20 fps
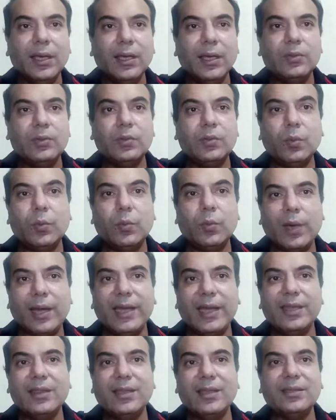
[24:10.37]
So
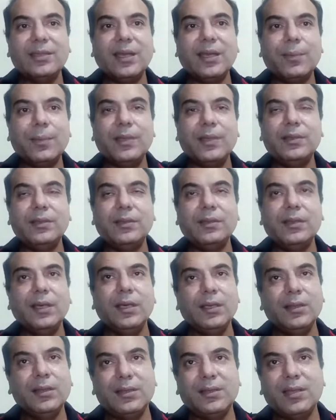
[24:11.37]
why this happens?
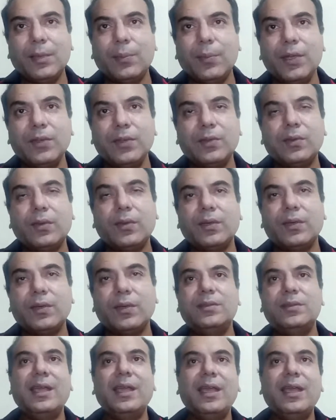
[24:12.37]
This happens because
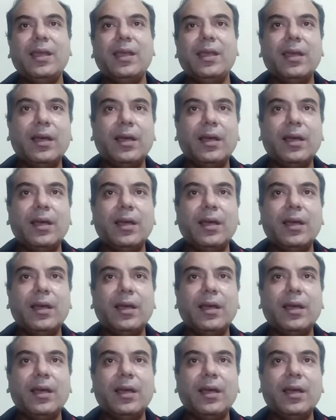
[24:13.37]
they